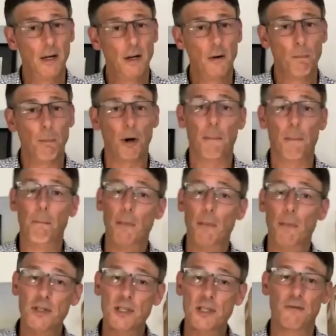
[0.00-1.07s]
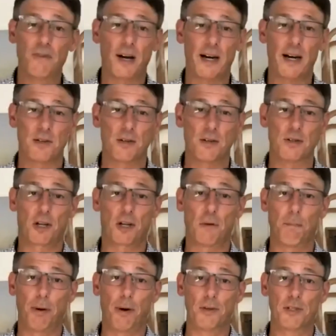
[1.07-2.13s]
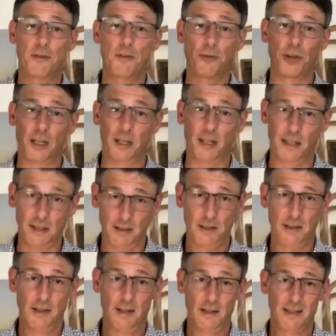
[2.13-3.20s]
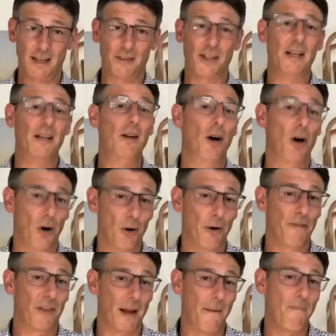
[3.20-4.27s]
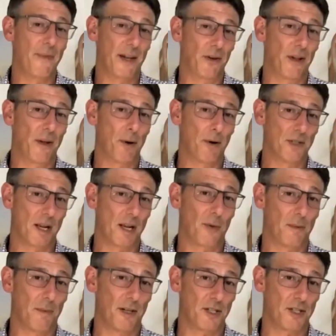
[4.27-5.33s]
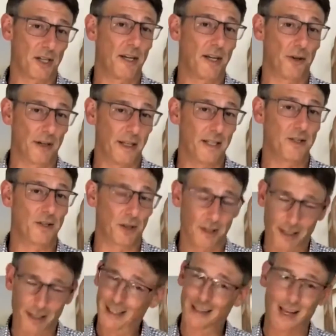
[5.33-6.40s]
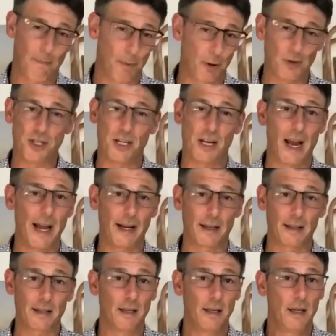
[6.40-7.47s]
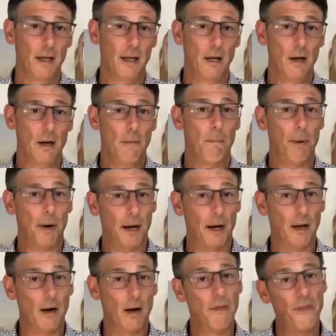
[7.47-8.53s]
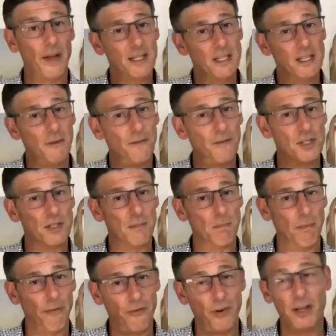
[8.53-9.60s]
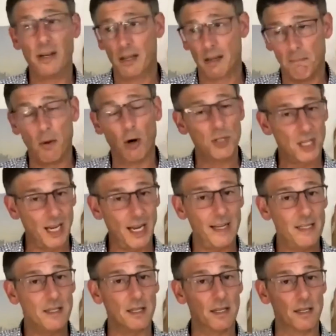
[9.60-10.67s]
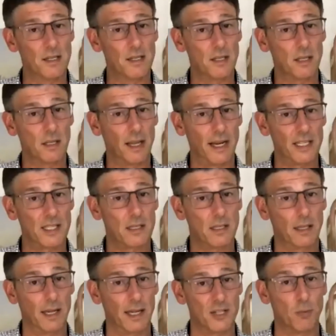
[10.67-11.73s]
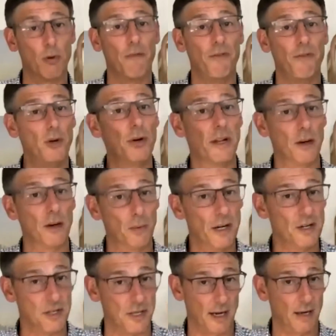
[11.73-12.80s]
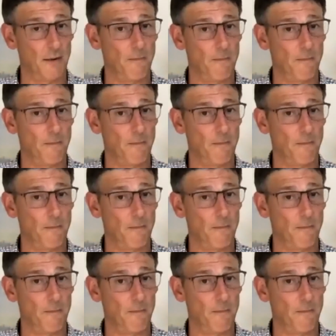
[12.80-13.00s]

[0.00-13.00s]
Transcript: but most advisors can post freely. Now they know if they post something about securities, they're going to get that post yanked. But that stuff is in most cases that's reviewed in arrears now.